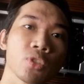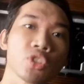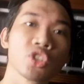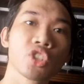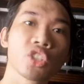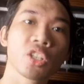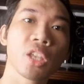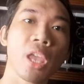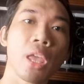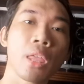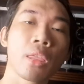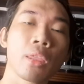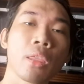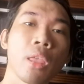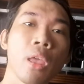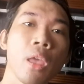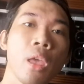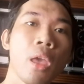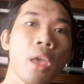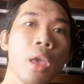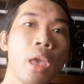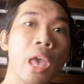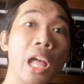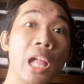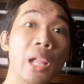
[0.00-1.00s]
which can
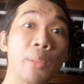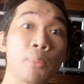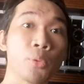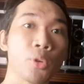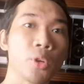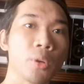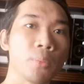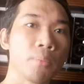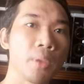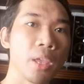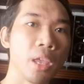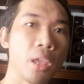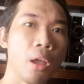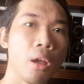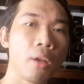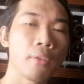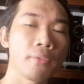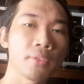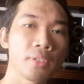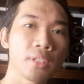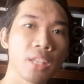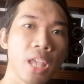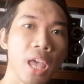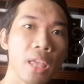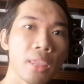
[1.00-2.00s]
help her pay
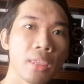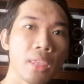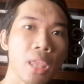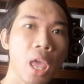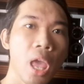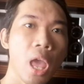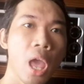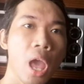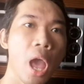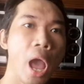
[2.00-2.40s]
off debt.